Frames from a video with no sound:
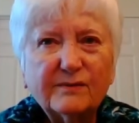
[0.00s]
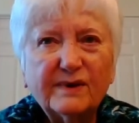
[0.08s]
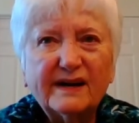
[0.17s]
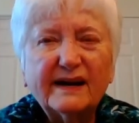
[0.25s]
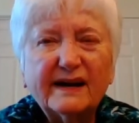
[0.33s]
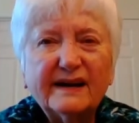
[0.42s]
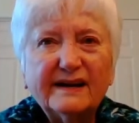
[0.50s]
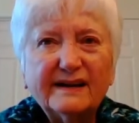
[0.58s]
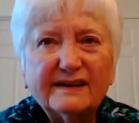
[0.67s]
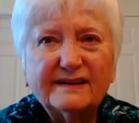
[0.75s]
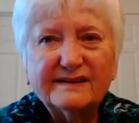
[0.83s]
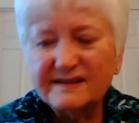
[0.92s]
When
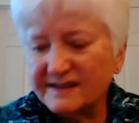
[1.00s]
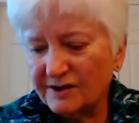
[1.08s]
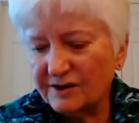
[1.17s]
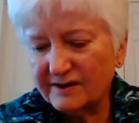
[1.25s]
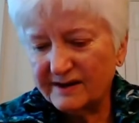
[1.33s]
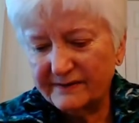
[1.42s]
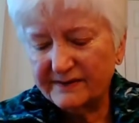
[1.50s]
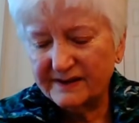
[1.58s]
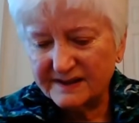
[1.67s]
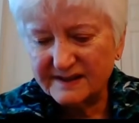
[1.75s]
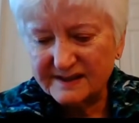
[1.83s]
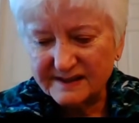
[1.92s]
I consider even
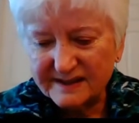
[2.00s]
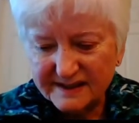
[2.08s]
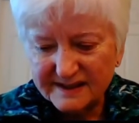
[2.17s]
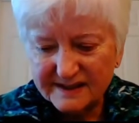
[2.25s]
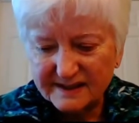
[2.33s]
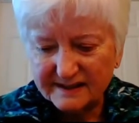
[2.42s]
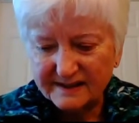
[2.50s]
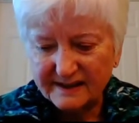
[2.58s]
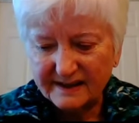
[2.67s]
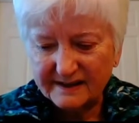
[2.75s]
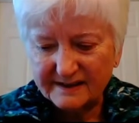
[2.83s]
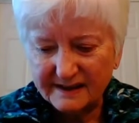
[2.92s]
the statistic
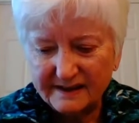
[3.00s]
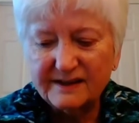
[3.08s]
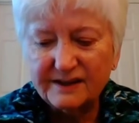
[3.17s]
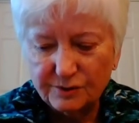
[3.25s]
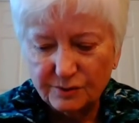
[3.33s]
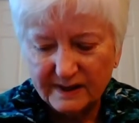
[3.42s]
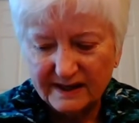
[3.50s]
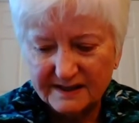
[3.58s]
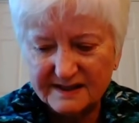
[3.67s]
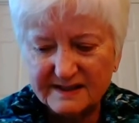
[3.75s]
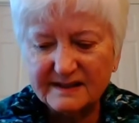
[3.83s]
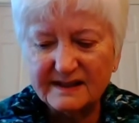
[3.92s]
that in the
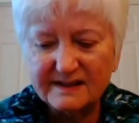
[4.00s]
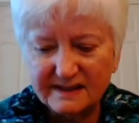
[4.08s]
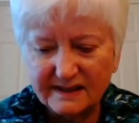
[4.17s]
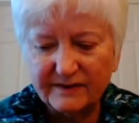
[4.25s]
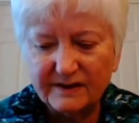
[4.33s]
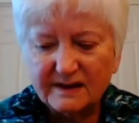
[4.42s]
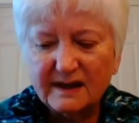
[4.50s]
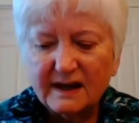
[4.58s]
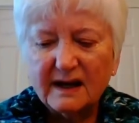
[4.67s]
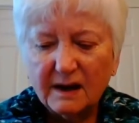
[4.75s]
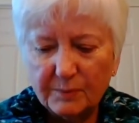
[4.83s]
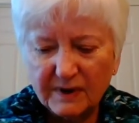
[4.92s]
US, that
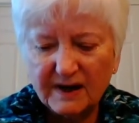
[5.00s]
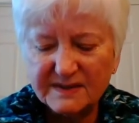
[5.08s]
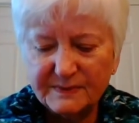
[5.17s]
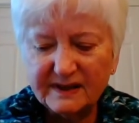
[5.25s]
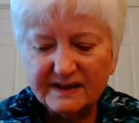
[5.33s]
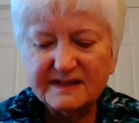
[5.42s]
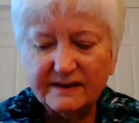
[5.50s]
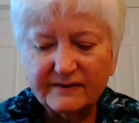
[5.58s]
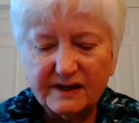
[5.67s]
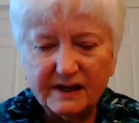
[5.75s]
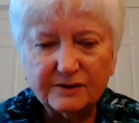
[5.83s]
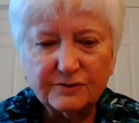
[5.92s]
approximately
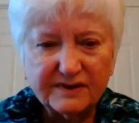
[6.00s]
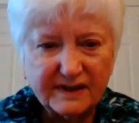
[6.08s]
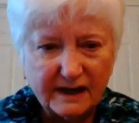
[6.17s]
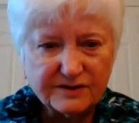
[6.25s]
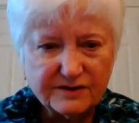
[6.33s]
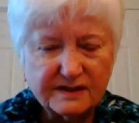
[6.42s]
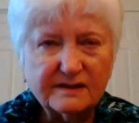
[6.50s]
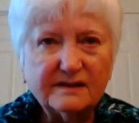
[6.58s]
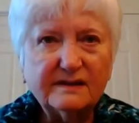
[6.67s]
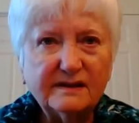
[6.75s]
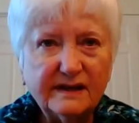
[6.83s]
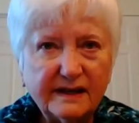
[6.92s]
700,000
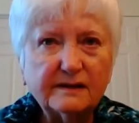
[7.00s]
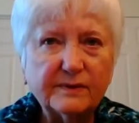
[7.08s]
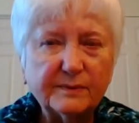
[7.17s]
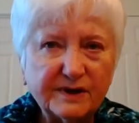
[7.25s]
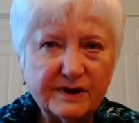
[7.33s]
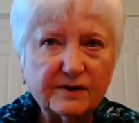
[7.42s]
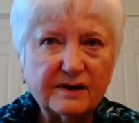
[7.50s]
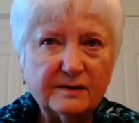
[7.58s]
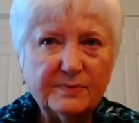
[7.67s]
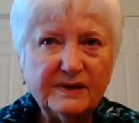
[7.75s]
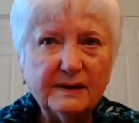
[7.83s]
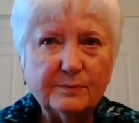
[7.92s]
Native
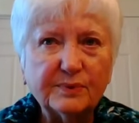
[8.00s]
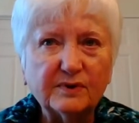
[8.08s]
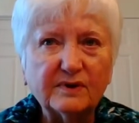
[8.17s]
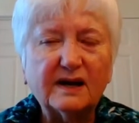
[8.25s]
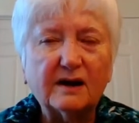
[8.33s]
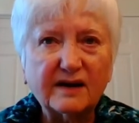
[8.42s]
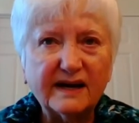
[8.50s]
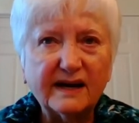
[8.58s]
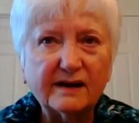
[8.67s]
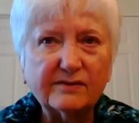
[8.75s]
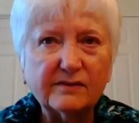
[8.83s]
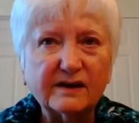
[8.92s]
American people are
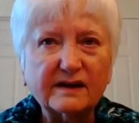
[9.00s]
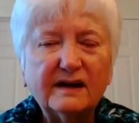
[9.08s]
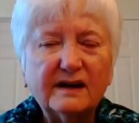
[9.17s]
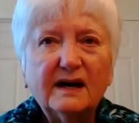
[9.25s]
Catholic,